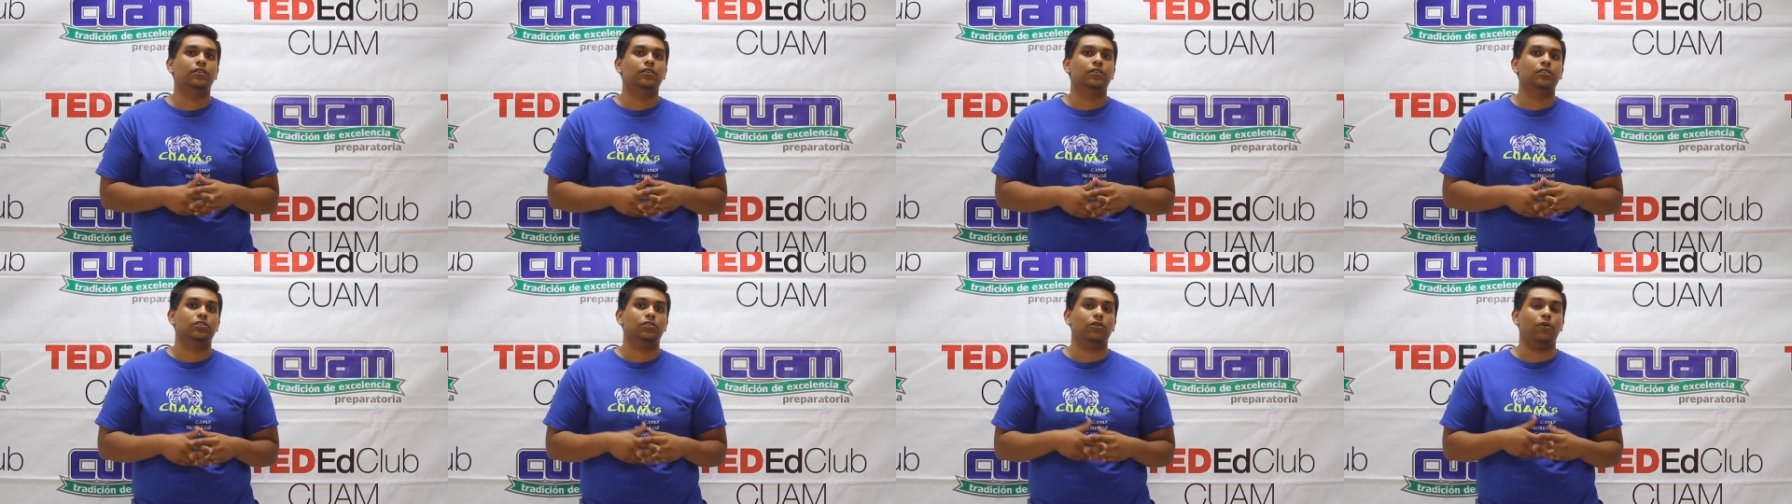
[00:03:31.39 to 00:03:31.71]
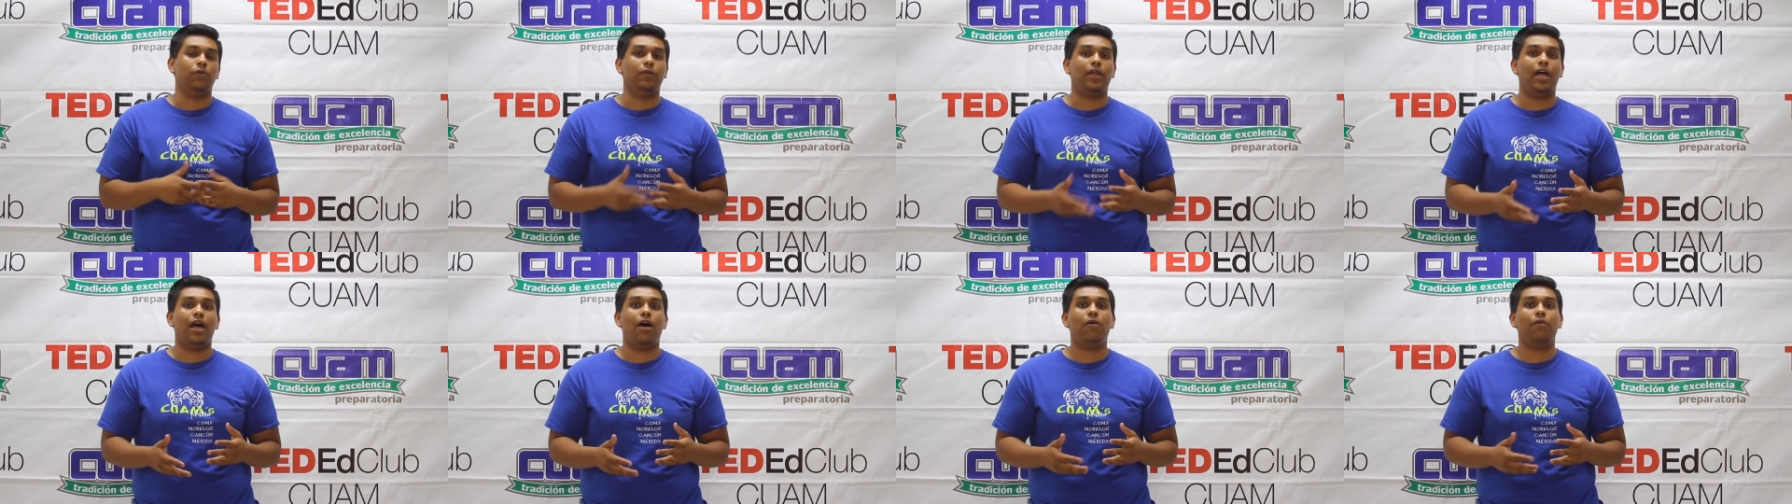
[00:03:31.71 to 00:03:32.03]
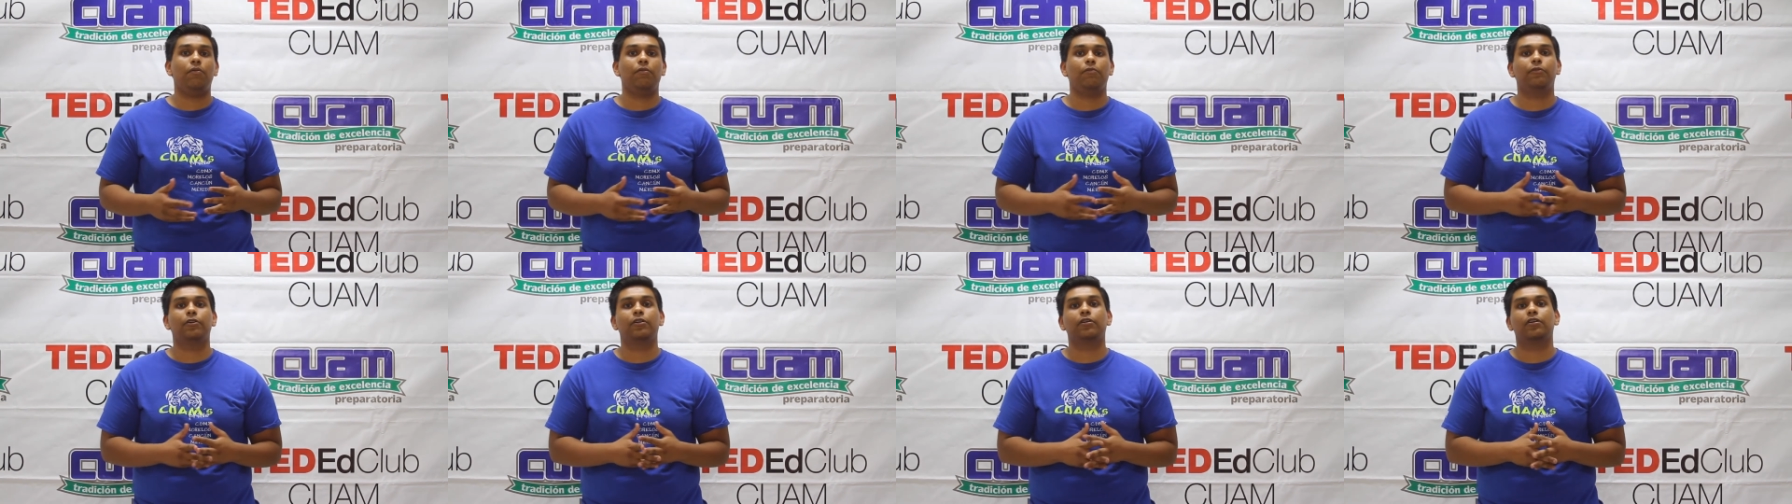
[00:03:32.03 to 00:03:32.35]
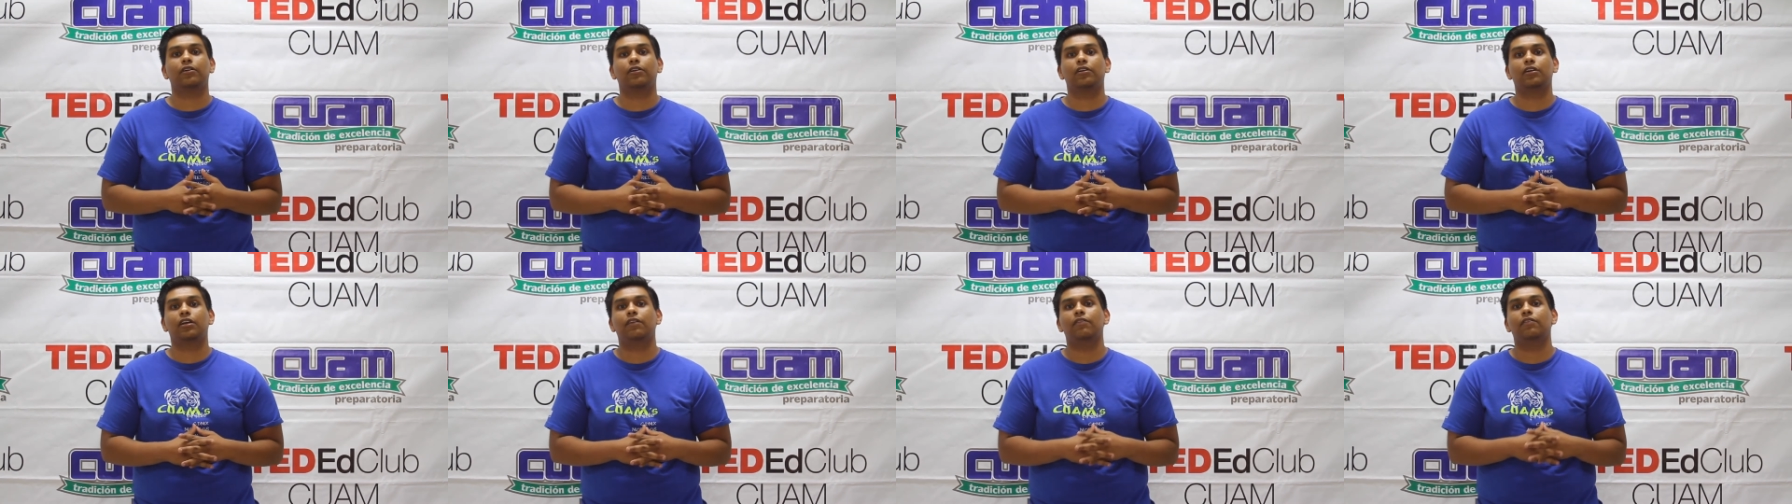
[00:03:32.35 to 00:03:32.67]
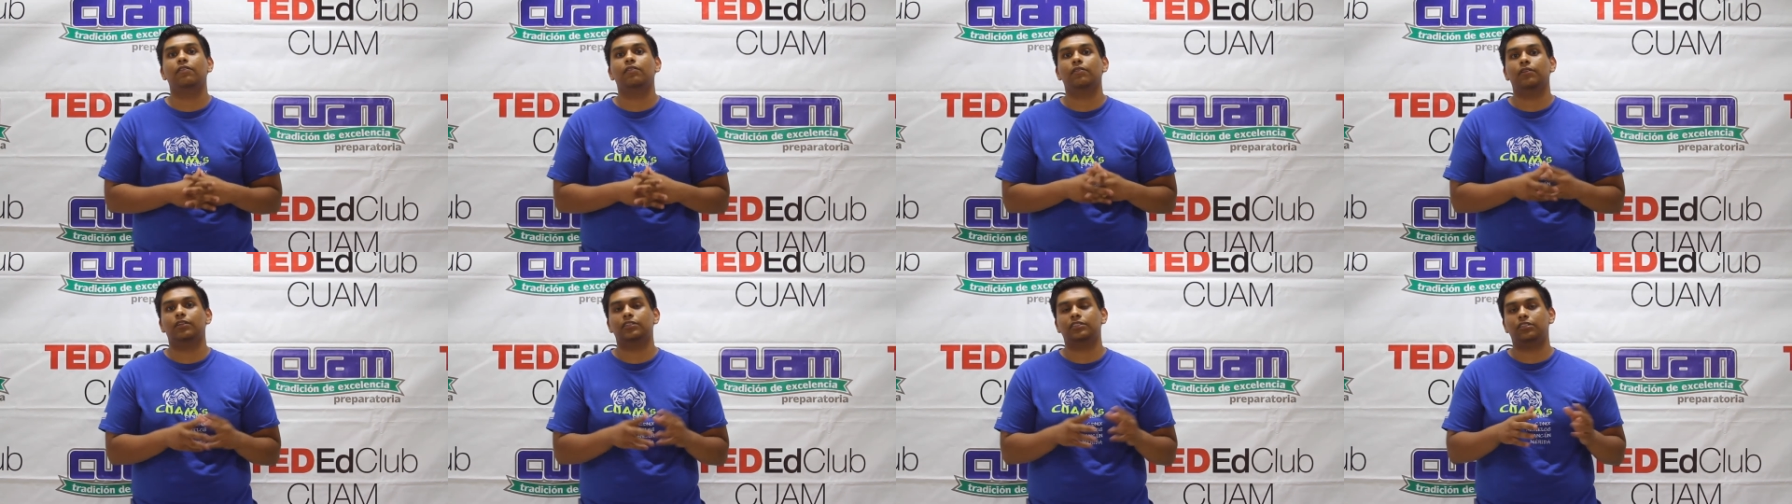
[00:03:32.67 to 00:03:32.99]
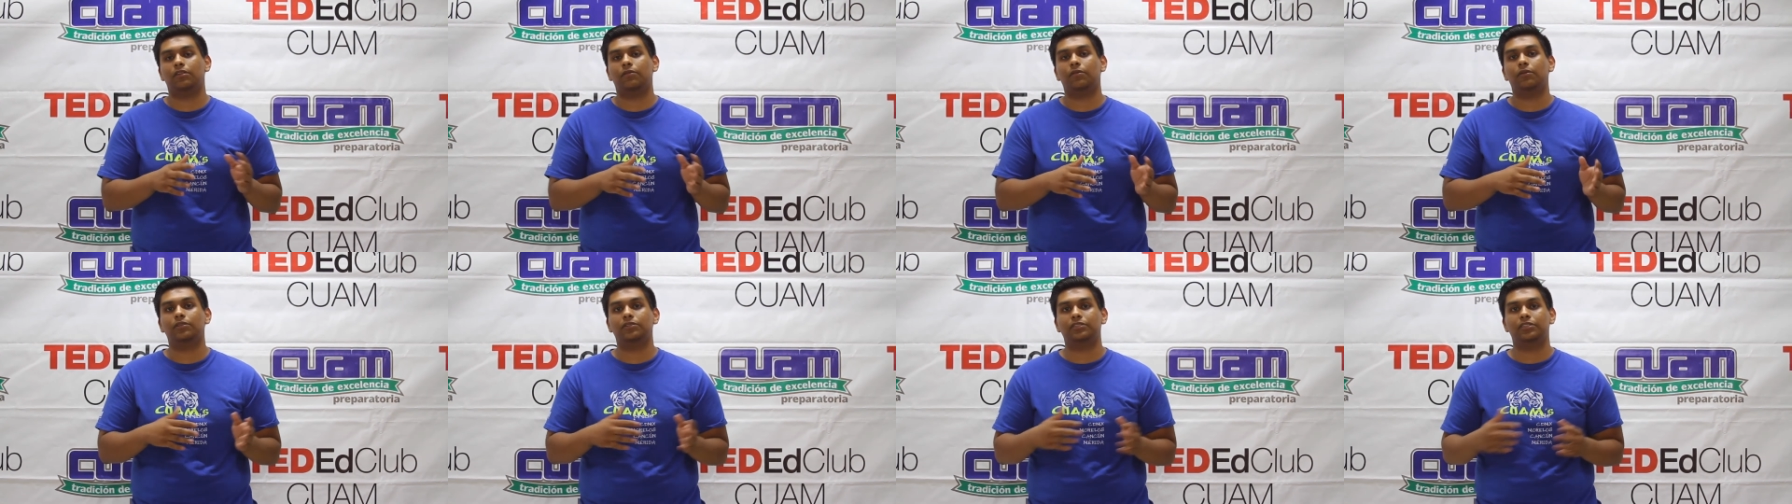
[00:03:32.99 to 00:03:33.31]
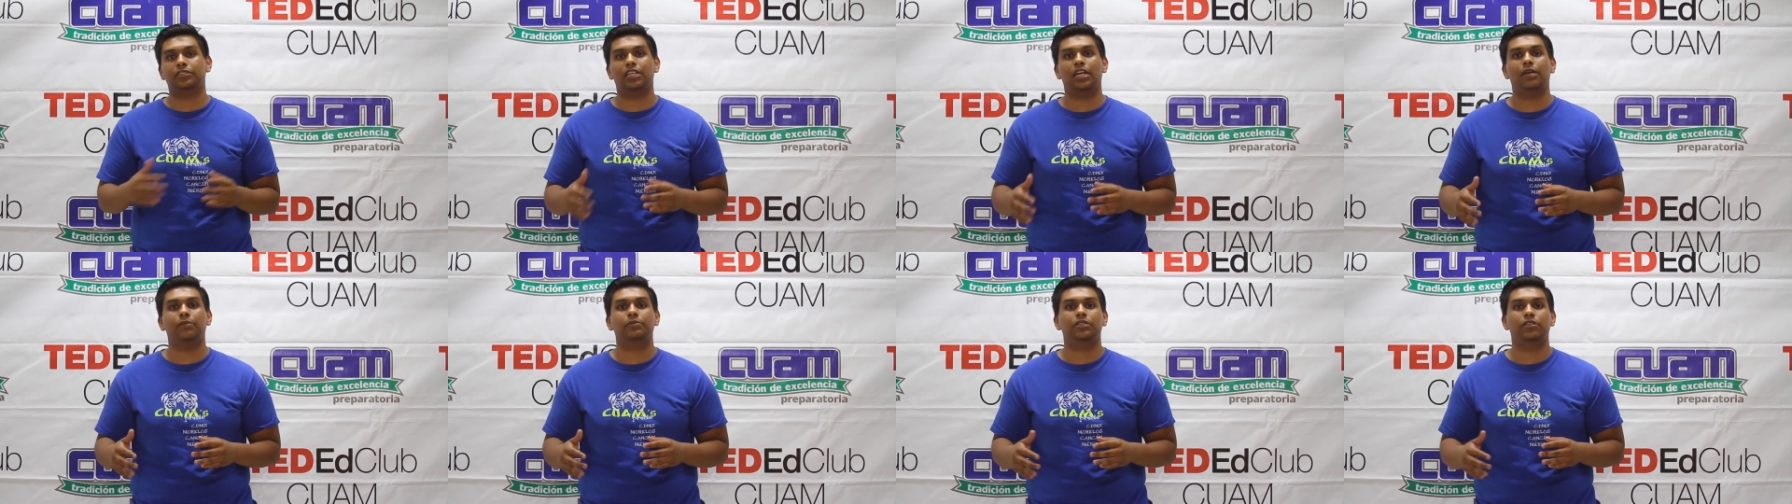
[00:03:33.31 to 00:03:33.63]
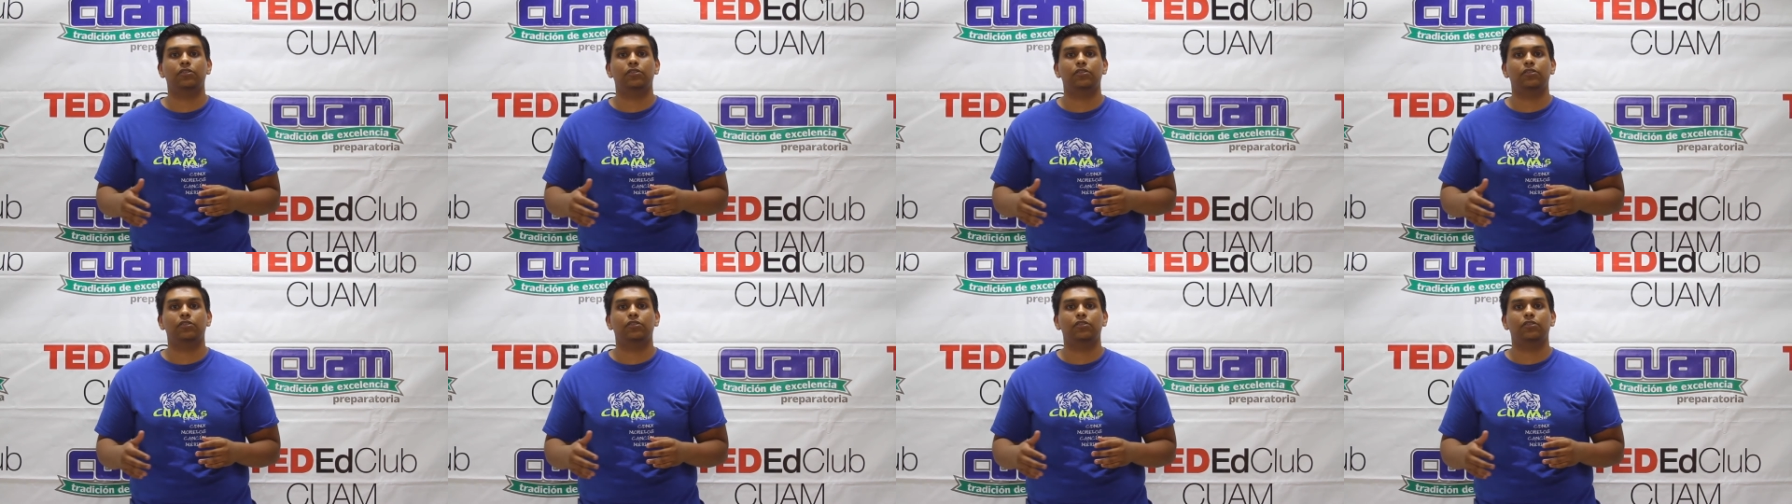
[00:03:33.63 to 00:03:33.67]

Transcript: So now we're gonna give you several steps